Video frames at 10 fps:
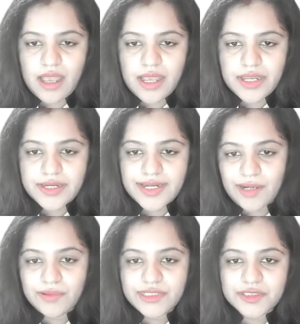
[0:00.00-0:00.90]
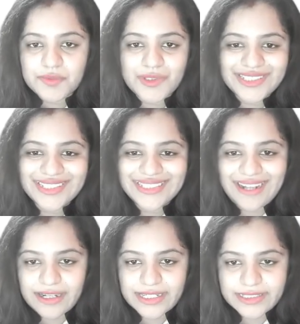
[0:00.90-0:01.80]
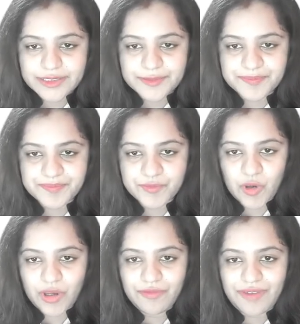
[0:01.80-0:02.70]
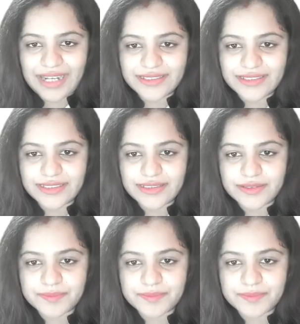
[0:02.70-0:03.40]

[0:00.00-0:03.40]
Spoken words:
Now this was the target or valencies.